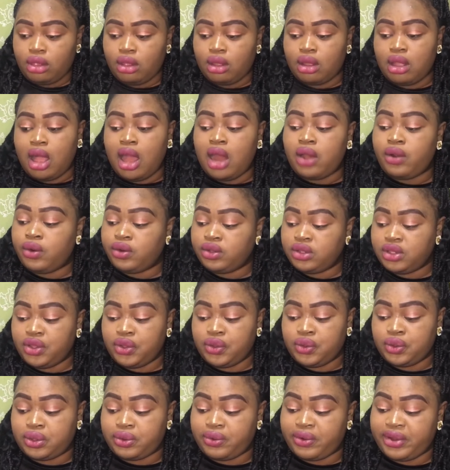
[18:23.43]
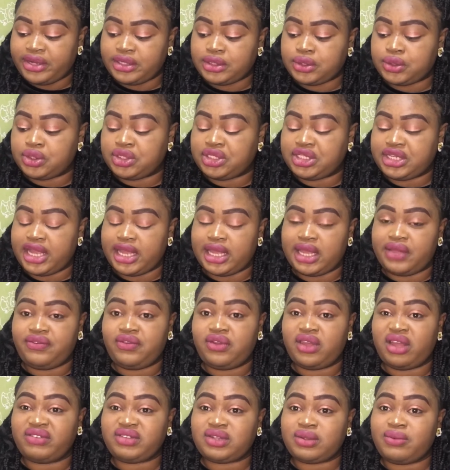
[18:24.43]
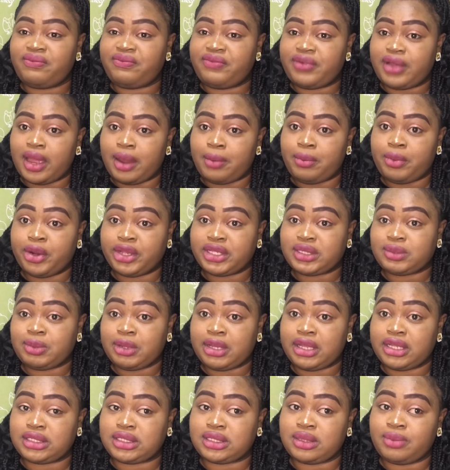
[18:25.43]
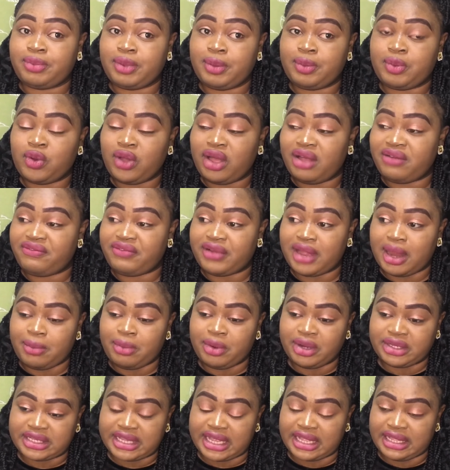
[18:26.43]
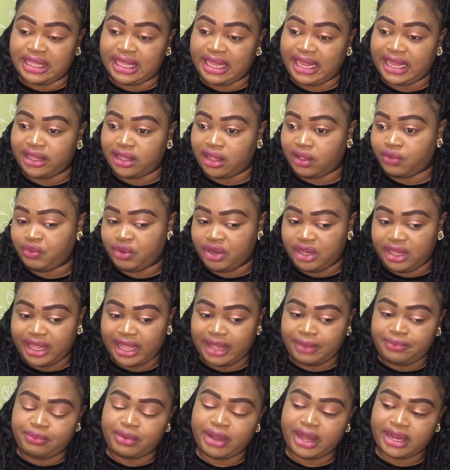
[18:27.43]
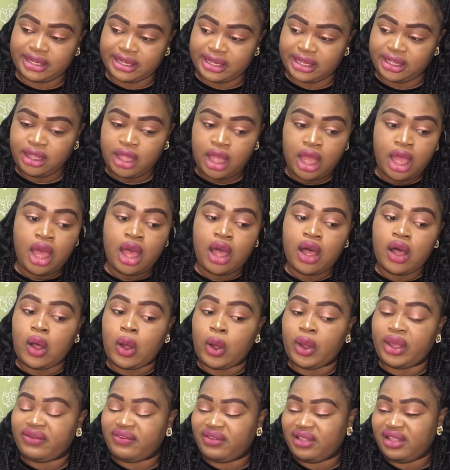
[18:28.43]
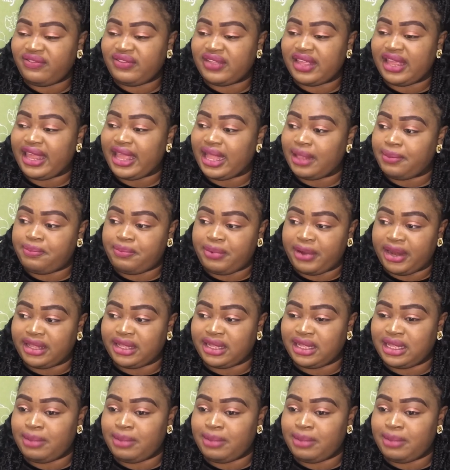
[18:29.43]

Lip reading: around the uterus to check if you have some fibroids, because some people have fibroids and they cannot really get pregnant, or even if they get pregnant,